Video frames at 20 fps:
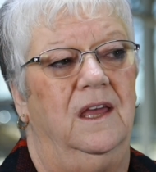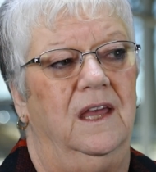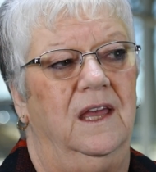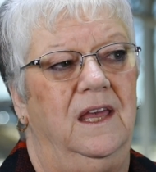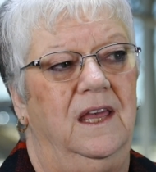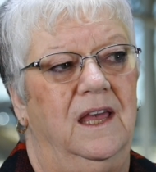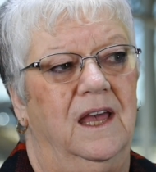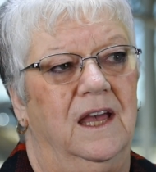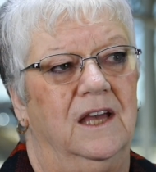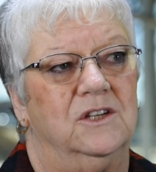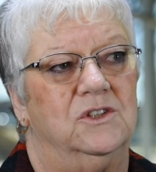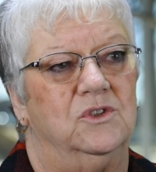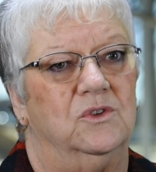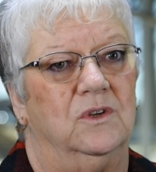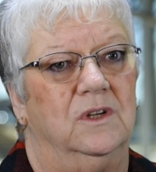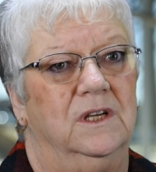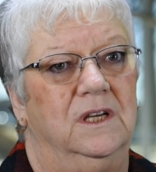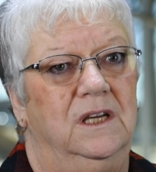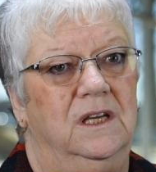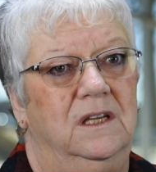he
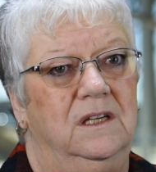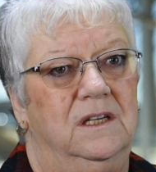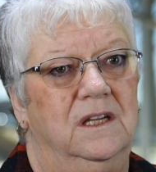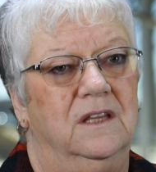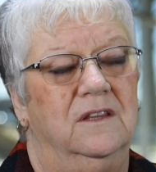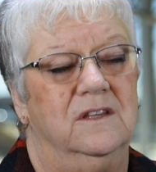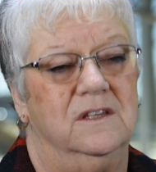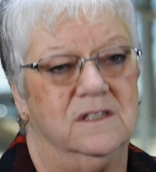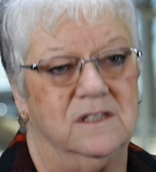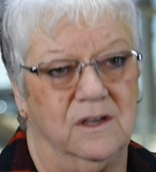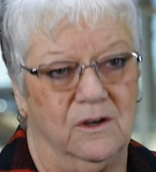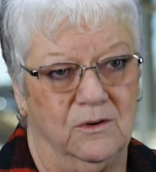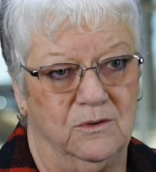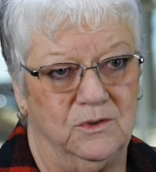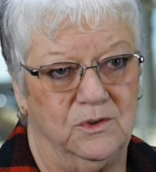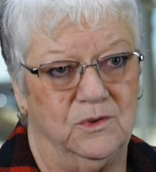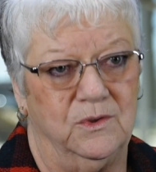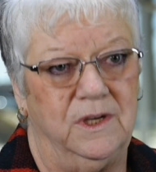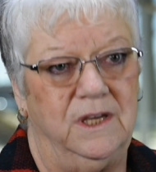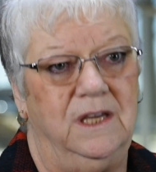actually did the
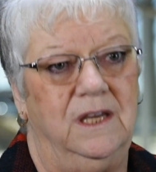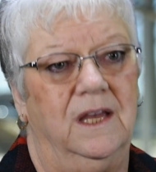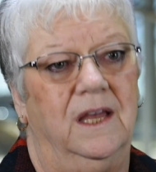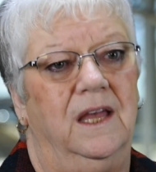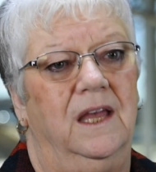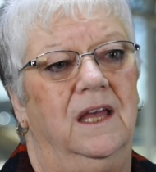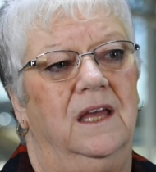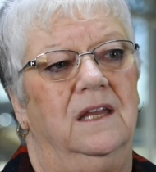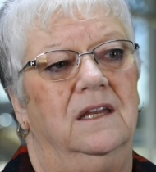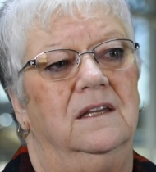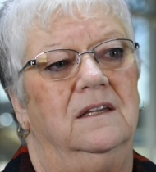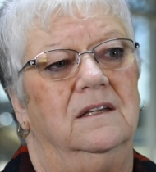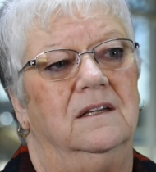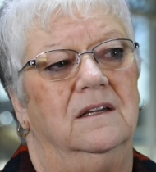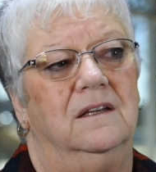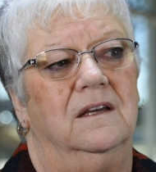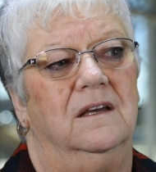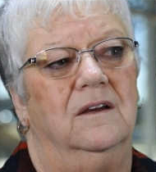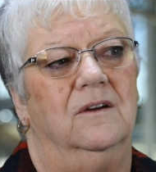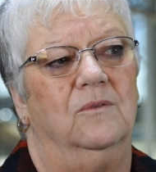surgery and
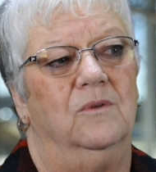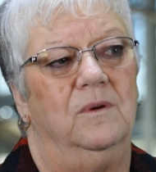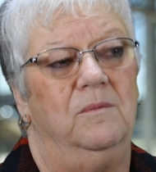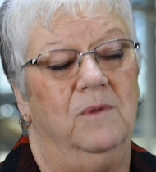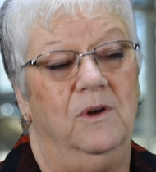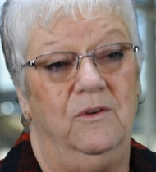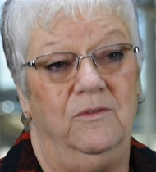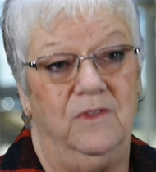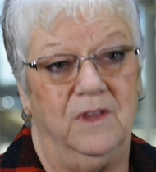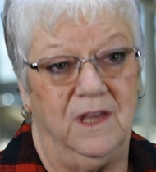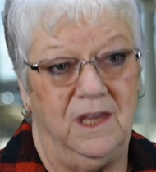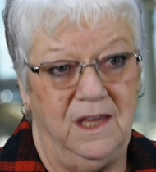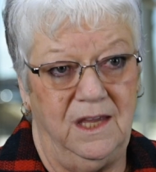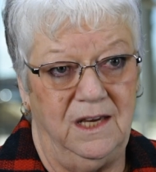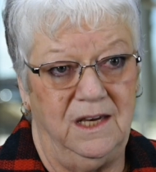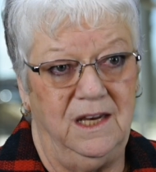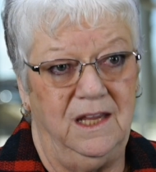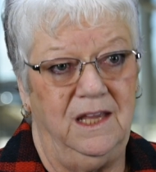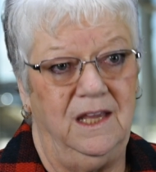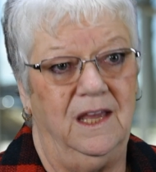removed the
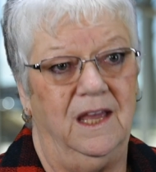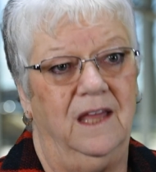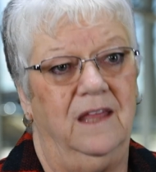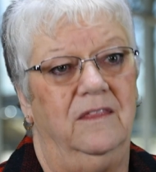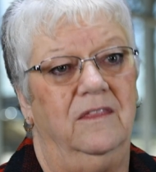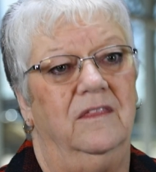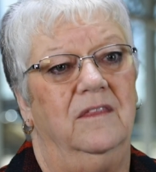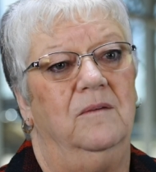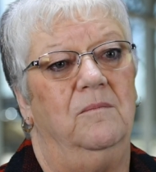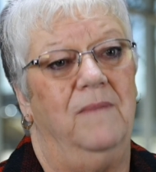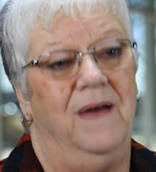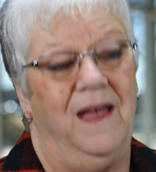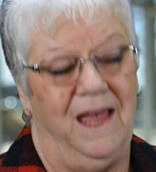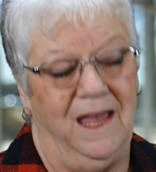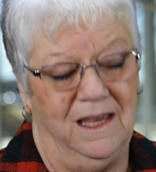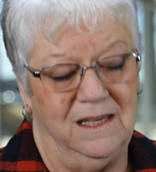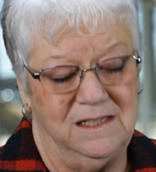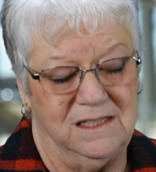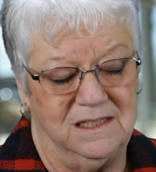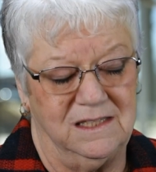kidney and the
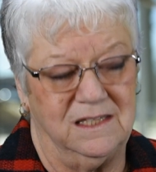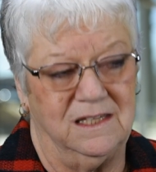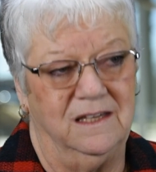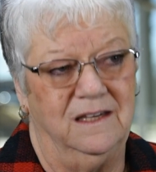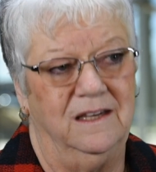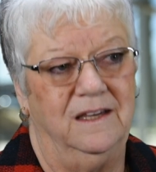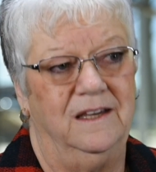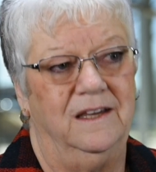mass.